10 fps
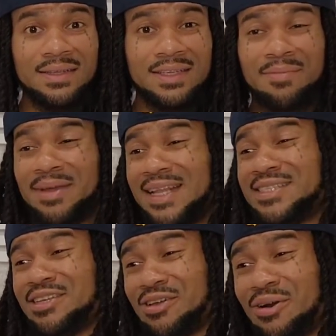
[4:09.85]
Talking about
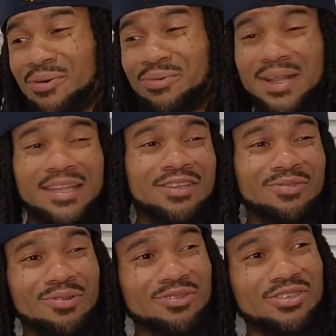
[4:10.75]
that's a goal, not to
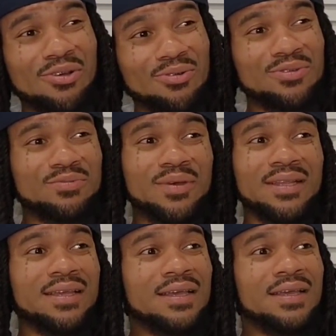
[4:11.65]
do no shows when